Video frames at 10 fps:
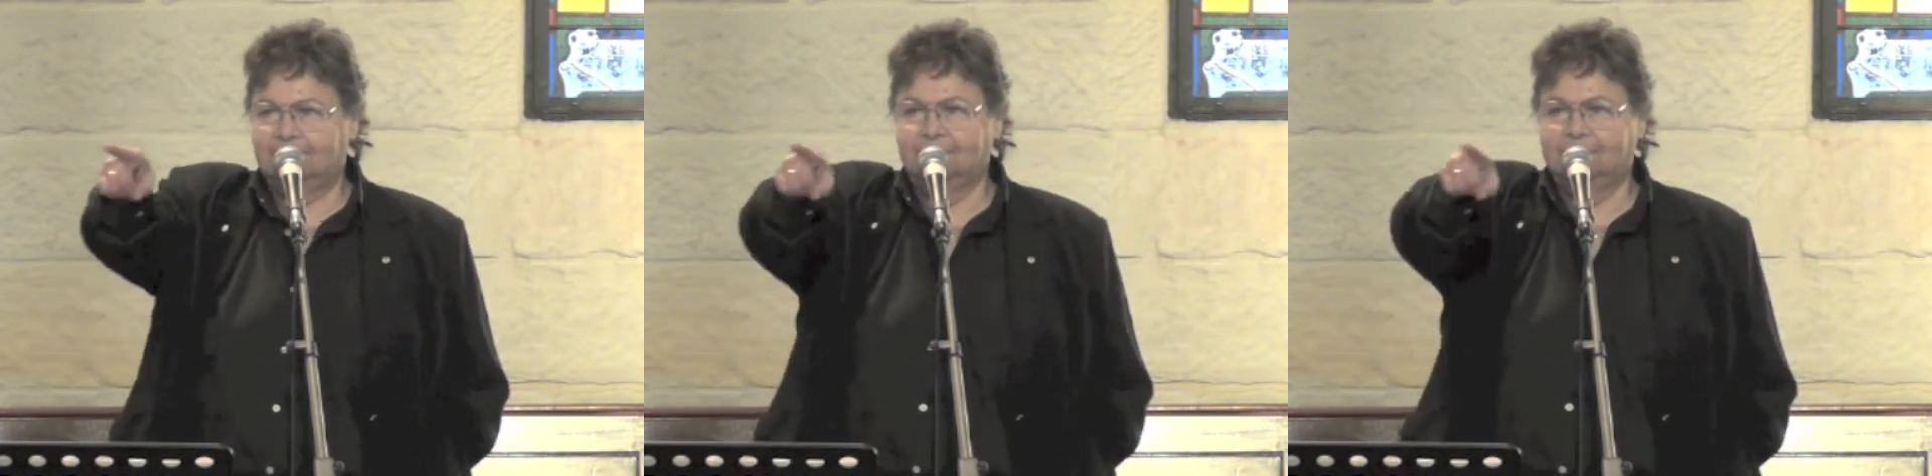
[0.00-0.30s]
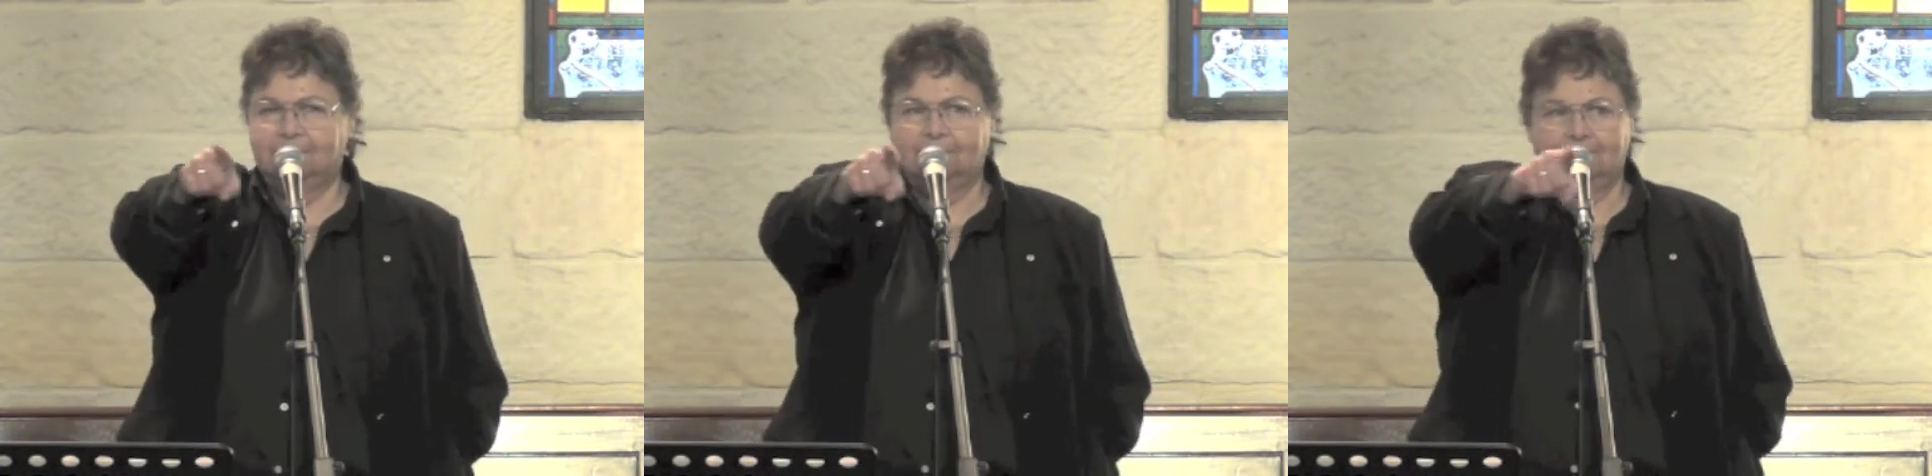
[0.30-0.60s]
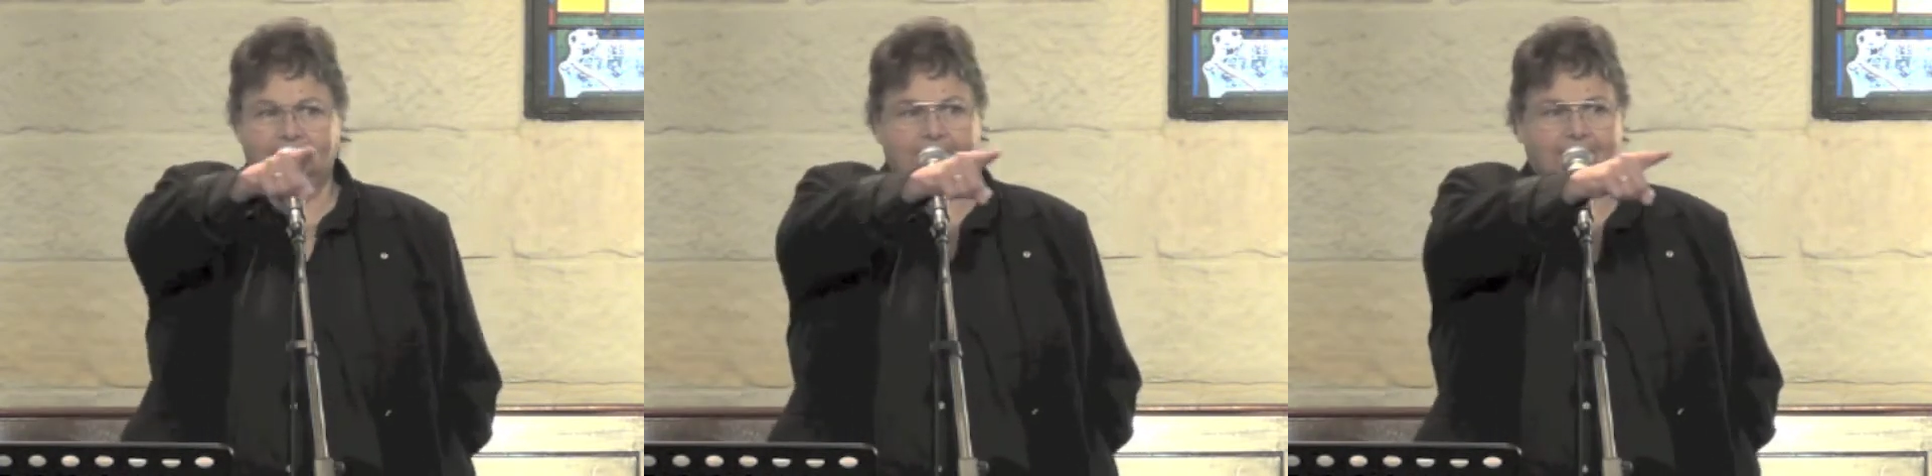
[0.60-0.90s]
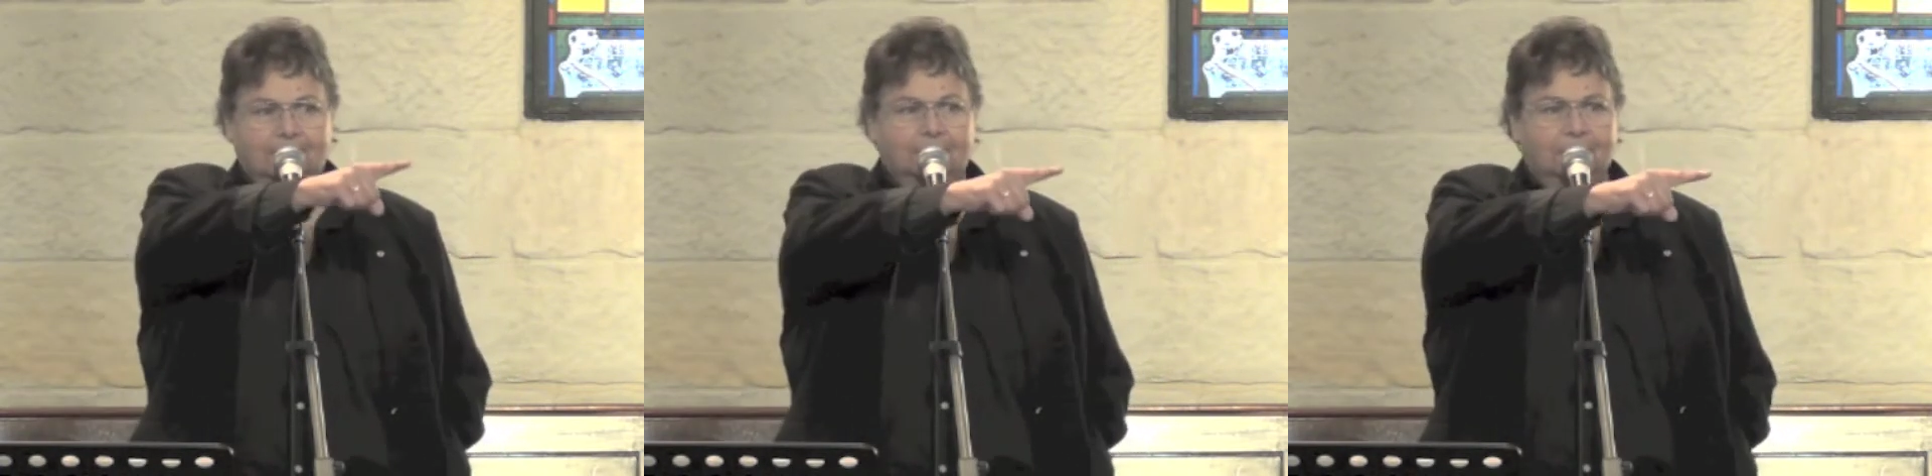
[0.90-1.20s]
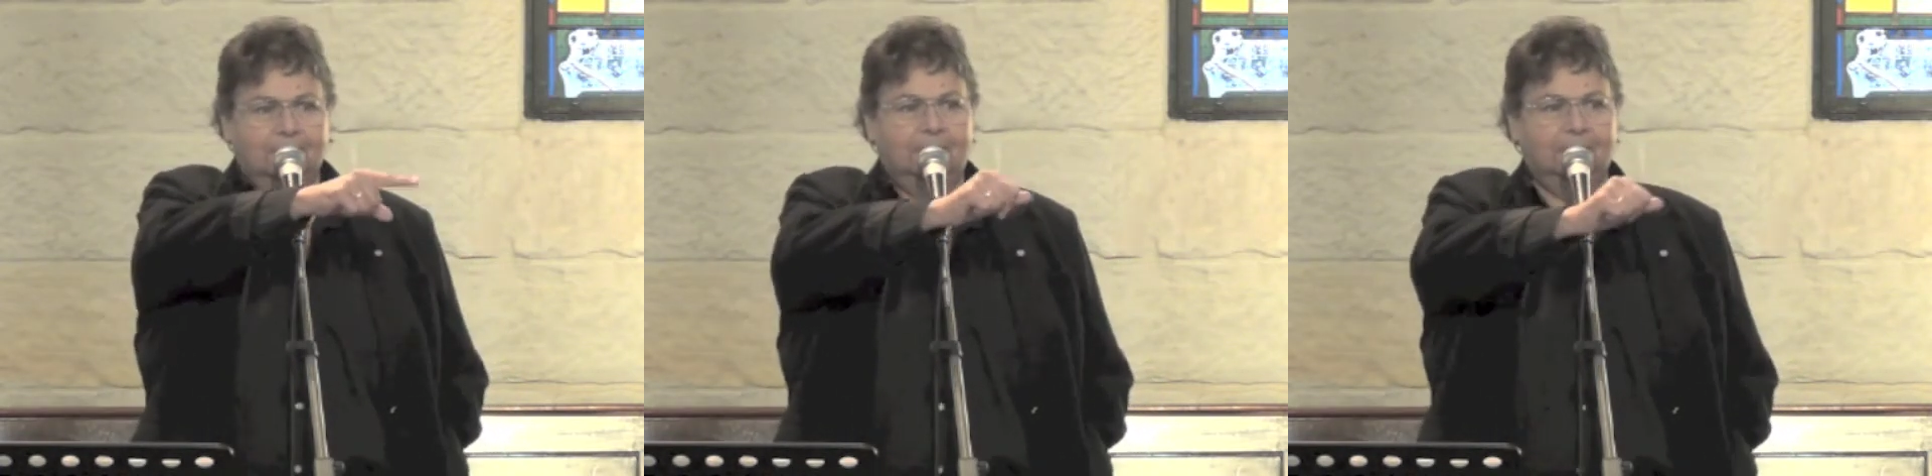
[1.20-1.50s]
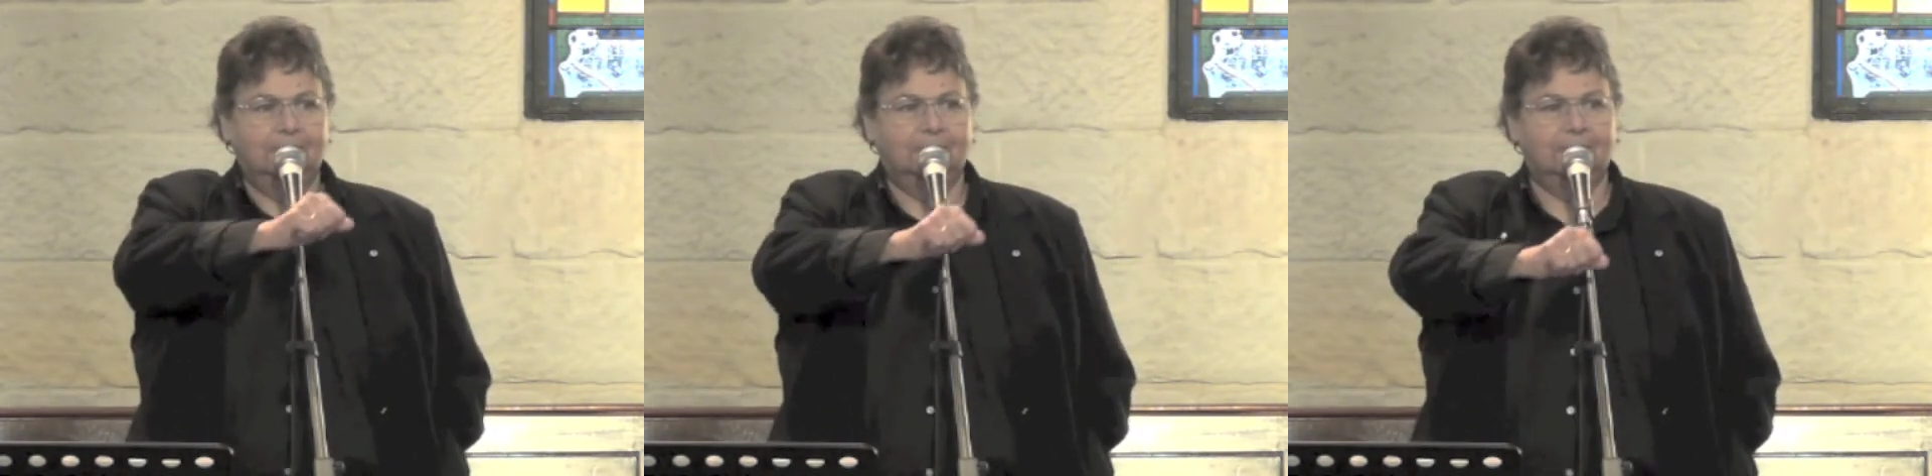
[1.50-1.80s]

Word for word: You, all of you.